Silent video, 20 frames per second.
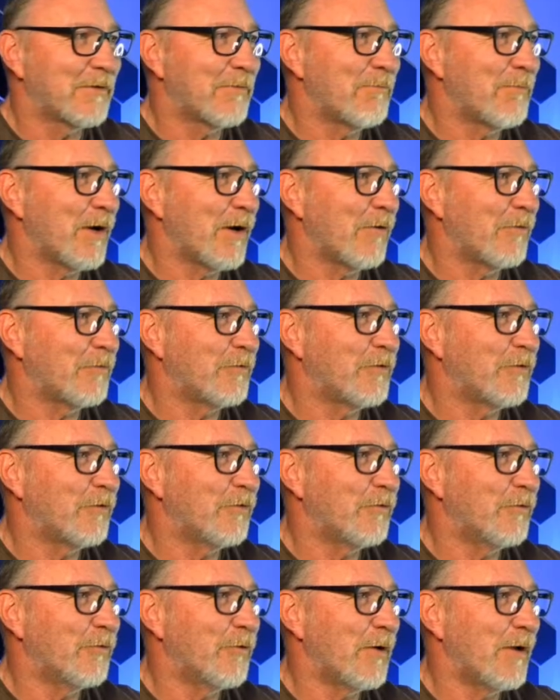compared
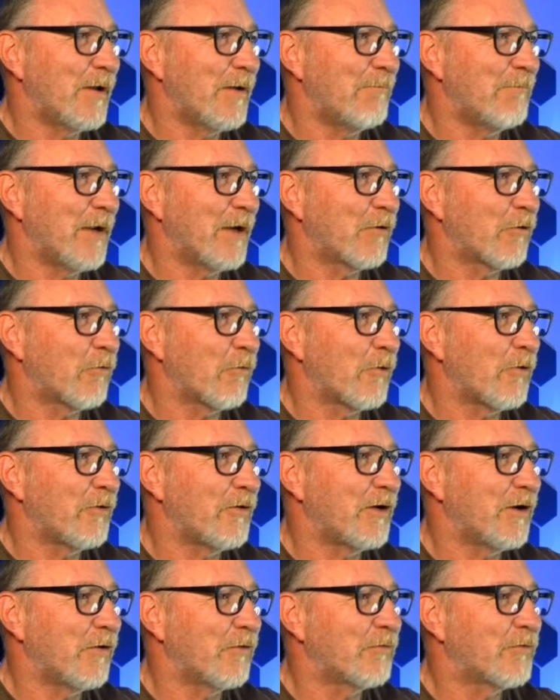to
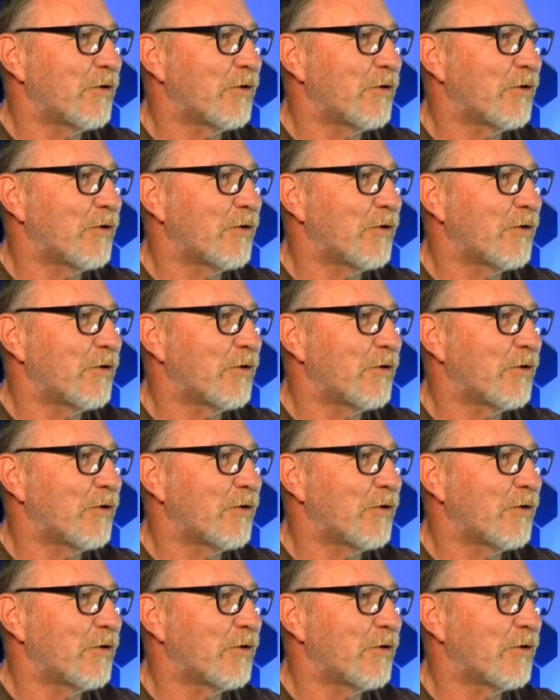Makerworld here.